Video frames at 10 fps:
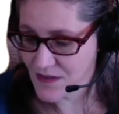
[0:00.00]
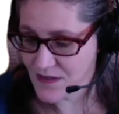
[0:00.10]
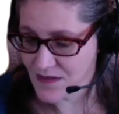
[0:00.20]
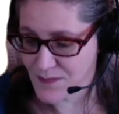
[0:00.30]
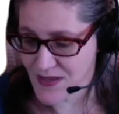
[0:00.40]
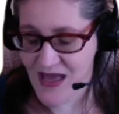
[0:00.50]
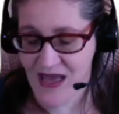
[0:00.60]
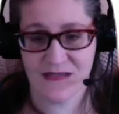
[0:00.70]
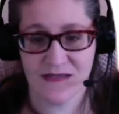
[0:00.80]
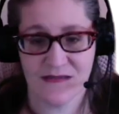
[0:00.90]
the
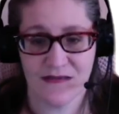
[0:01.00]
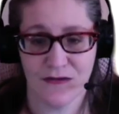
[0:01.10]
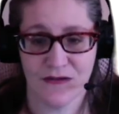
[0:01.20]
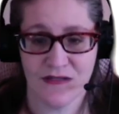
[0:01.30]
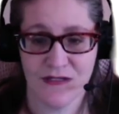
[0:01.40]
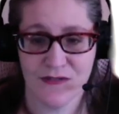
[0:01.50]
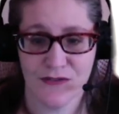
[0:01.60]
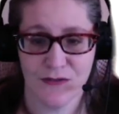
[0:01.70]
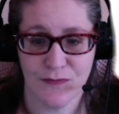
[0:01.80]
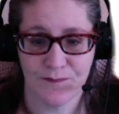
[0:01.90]
past is here to teach
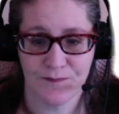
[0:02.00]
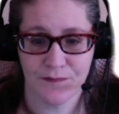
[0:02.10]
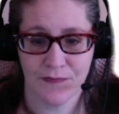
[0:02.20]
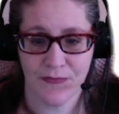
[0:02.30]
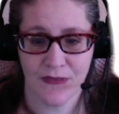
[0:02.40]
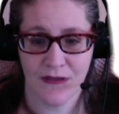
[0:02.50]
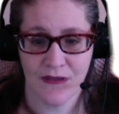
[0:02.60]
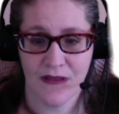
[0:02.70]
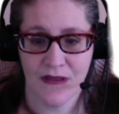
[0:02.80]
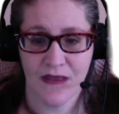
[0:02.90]
you.
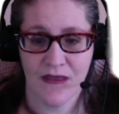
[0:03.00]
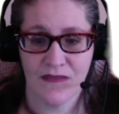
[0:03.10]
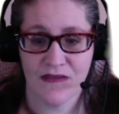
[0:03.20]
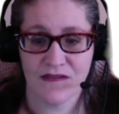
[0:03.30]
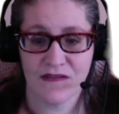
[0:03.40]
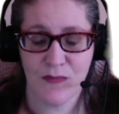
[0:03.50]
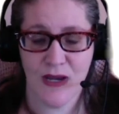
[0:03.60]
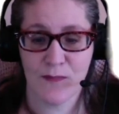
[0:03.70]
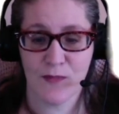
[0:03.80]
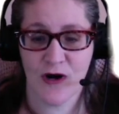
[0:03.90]
This is my
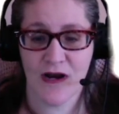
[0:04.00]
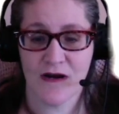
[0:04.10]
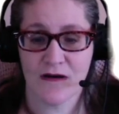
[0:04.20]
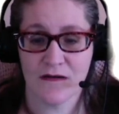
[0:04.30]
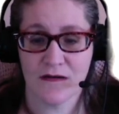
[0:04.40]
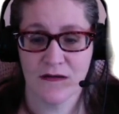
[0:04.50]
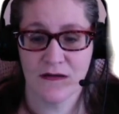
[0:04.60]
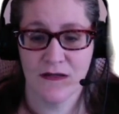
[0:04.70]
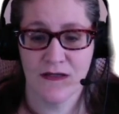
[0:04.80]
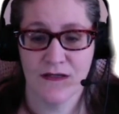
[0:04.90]
prayer
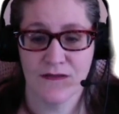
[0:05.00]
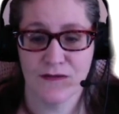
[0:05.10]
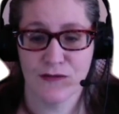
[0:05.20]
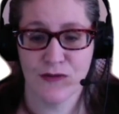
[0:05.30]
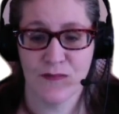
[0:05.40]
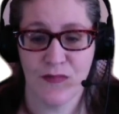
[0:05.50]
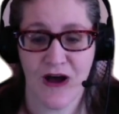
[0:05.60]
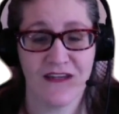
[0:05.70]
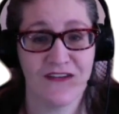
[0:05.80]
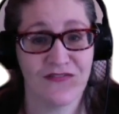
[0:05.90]
to
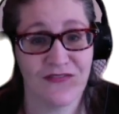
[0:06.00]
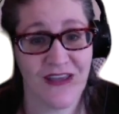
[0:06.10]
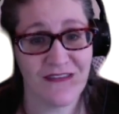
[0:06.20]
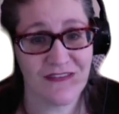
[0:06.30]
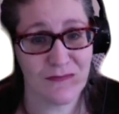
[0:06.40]
embody faith in